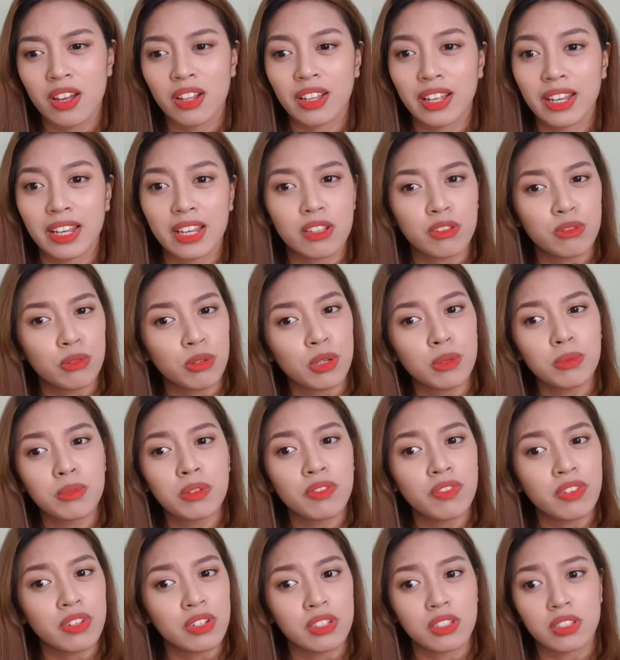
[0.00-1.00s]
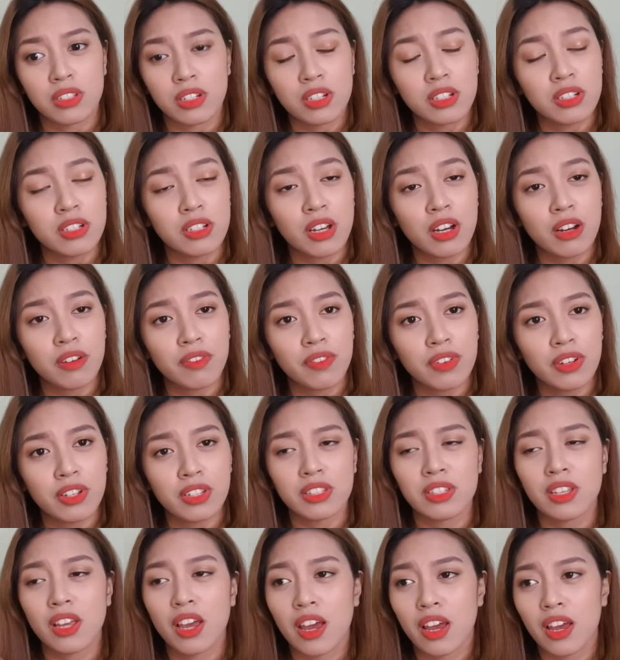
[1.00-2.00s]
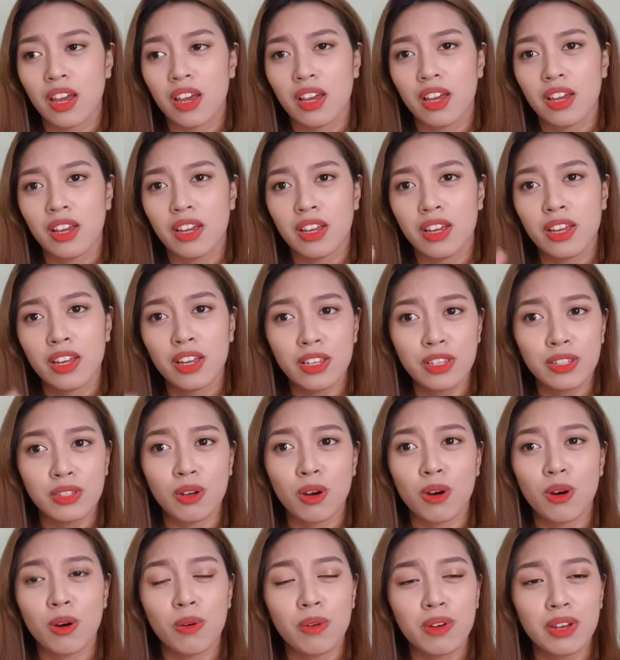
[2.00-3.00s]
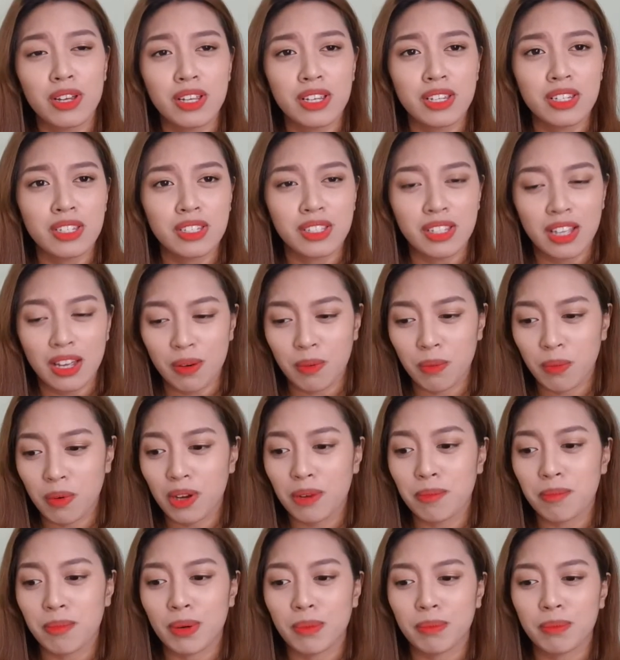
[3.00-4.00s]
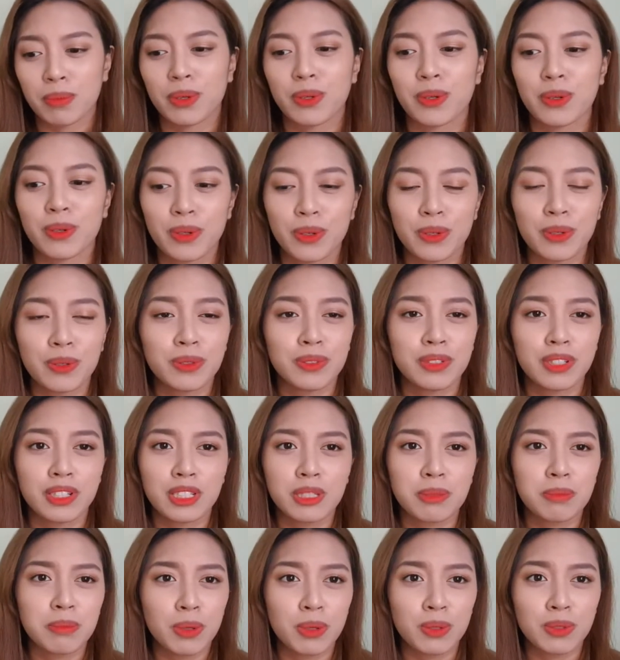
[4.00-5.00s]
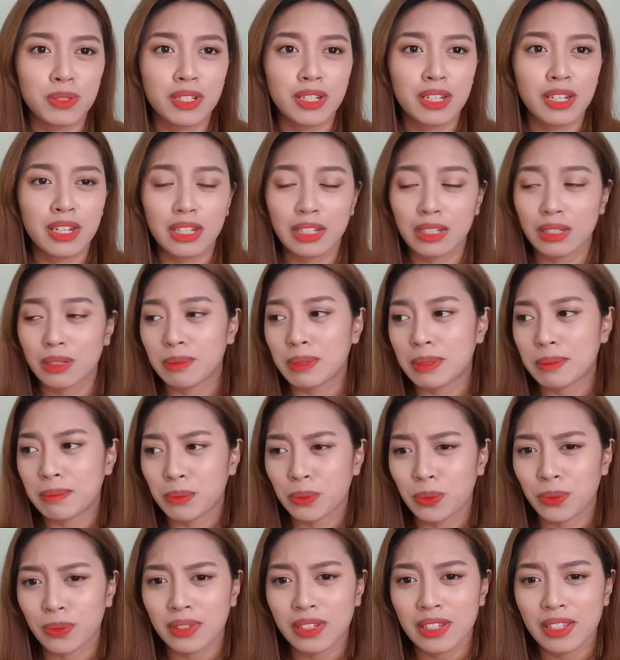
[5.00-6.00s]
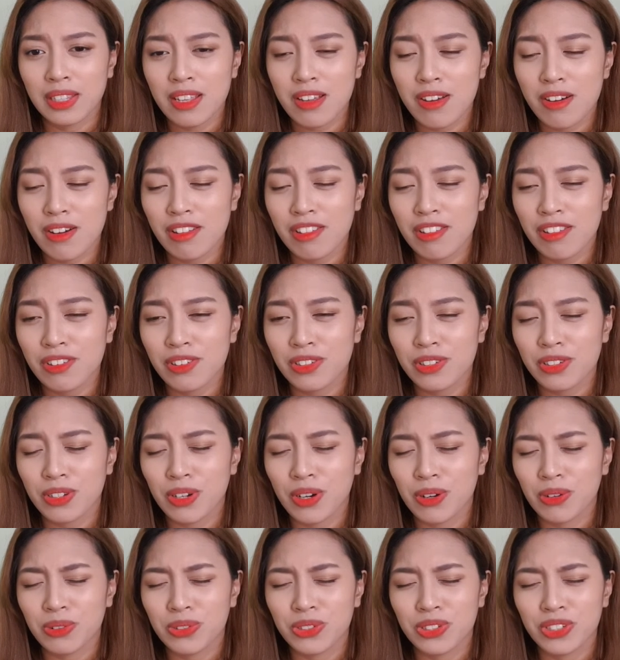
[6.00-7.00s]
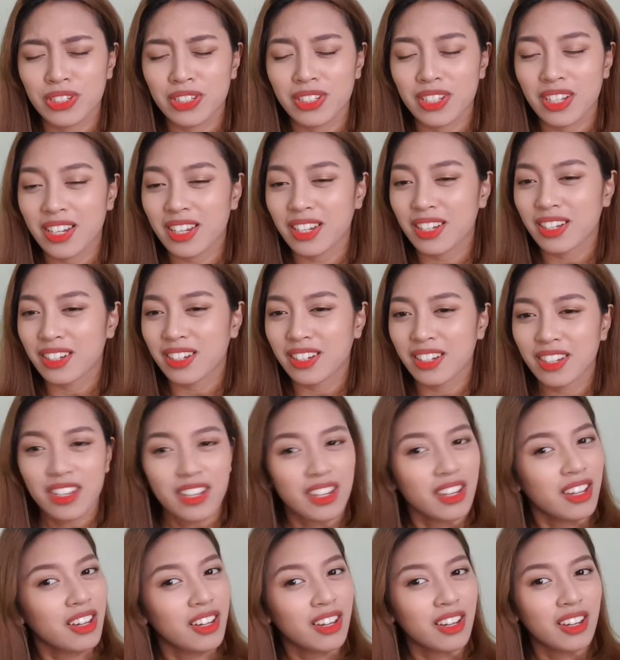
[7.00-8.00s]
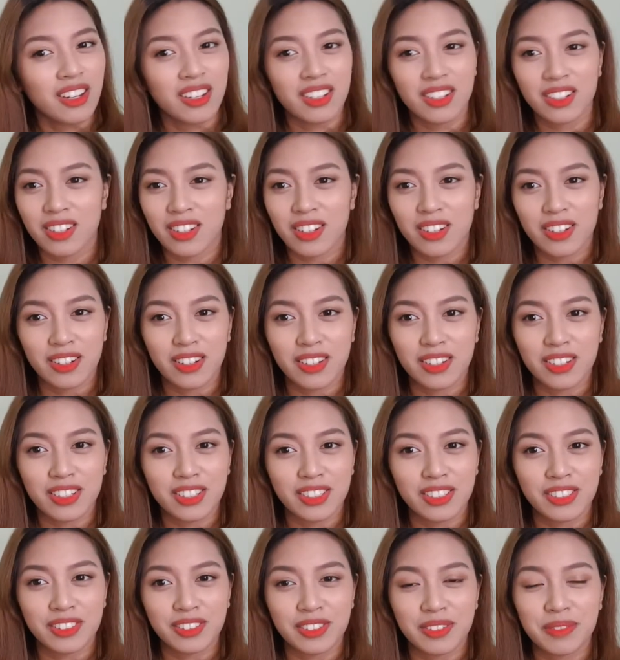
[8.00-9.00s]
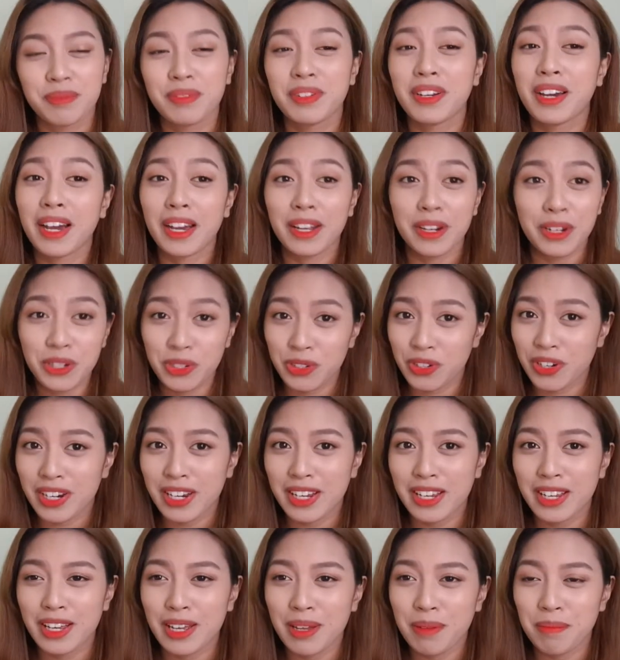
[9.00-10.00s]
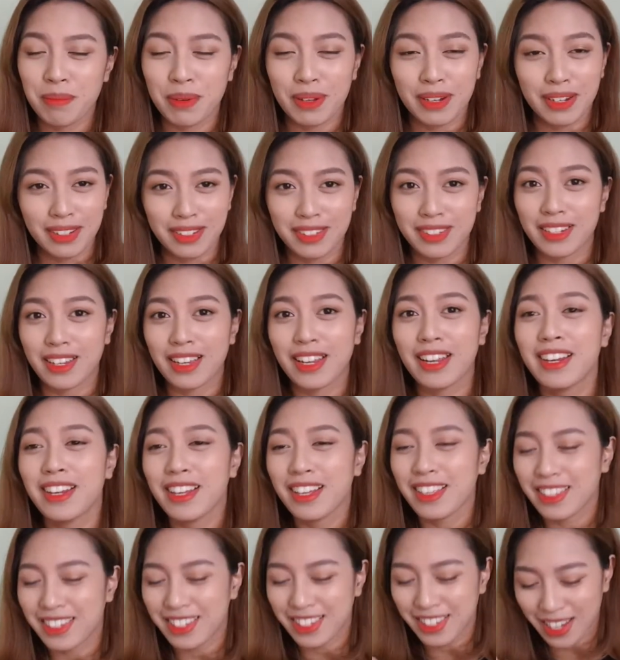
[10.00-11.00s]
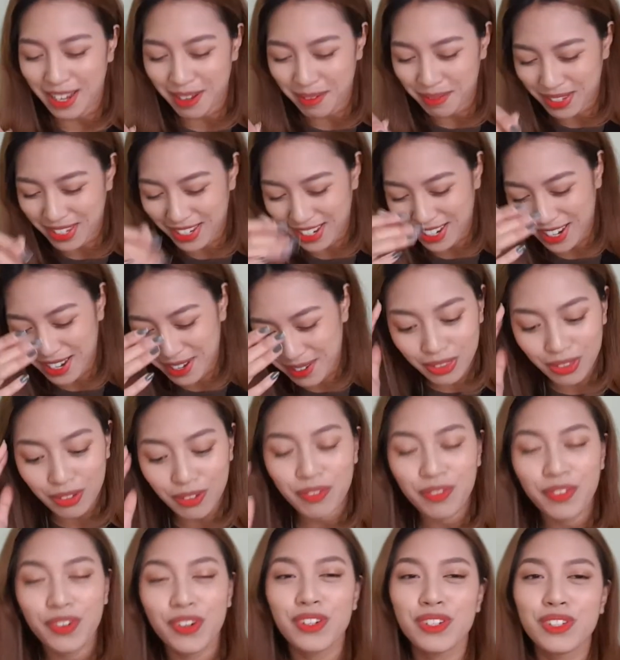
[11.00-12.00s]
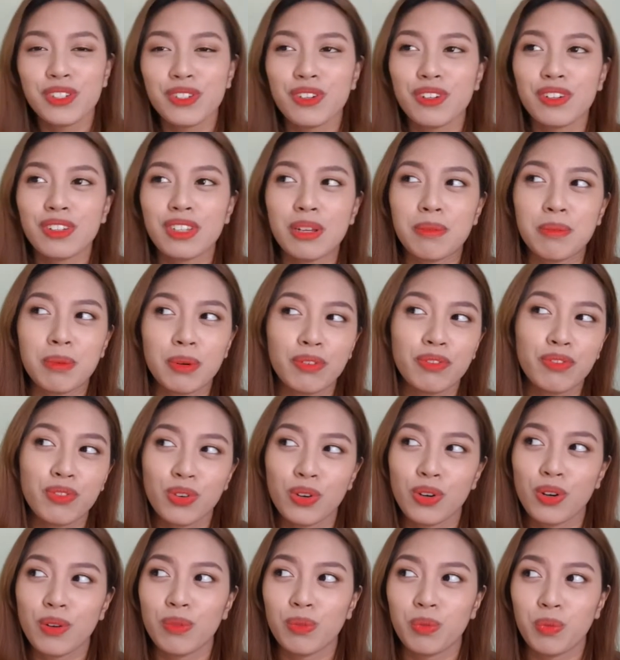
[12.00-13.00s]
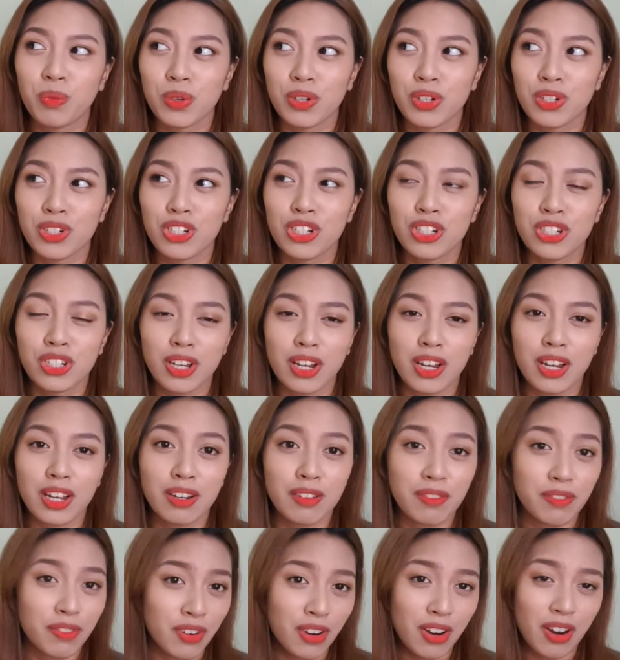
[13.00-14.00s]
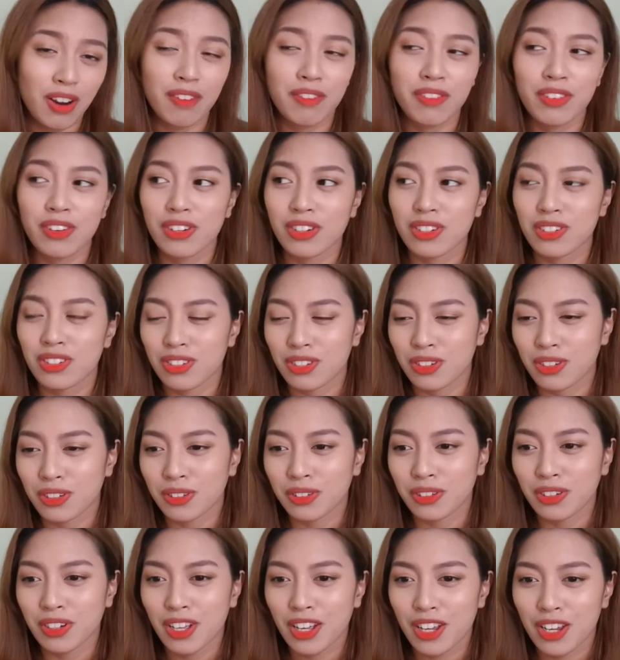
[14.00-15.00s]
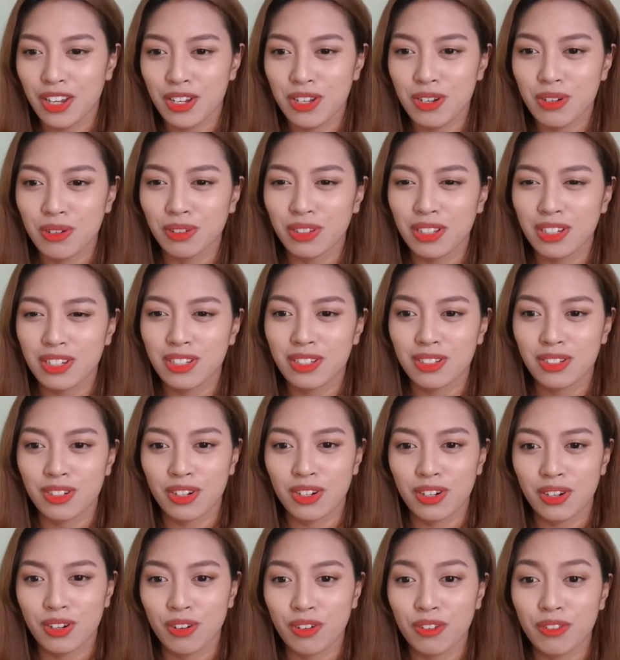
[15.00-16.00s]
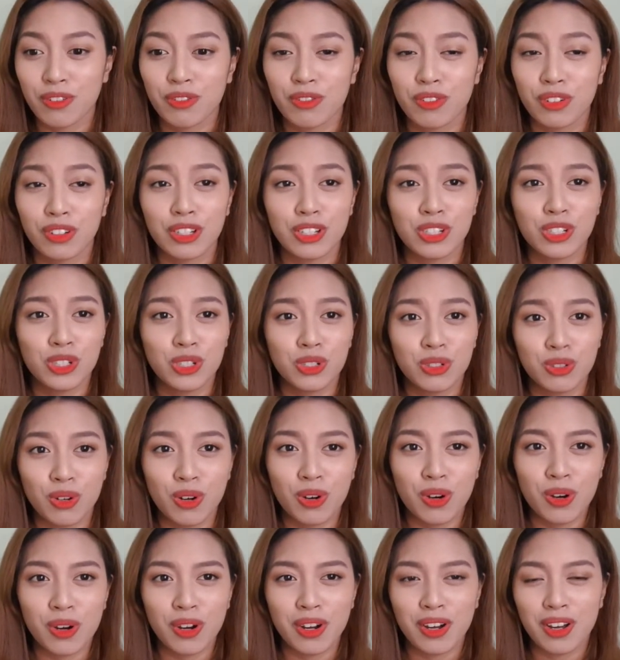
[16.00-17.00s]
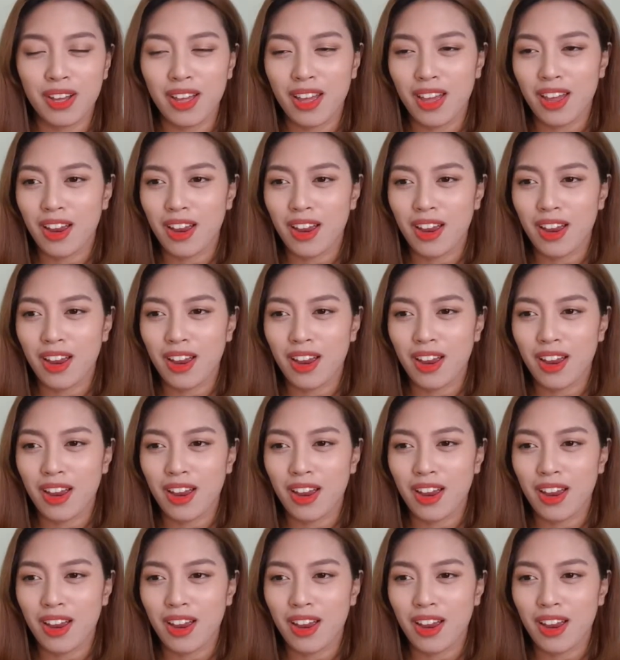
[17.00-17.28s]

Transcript: Like, in terms of his stage outfits, he's always that one member who's exposing a little bit more than the other, so I was just like, I'm kind of dreading it, but excited at the same time. The first song they performed was Shine Forever, so, you know, they started off really strong.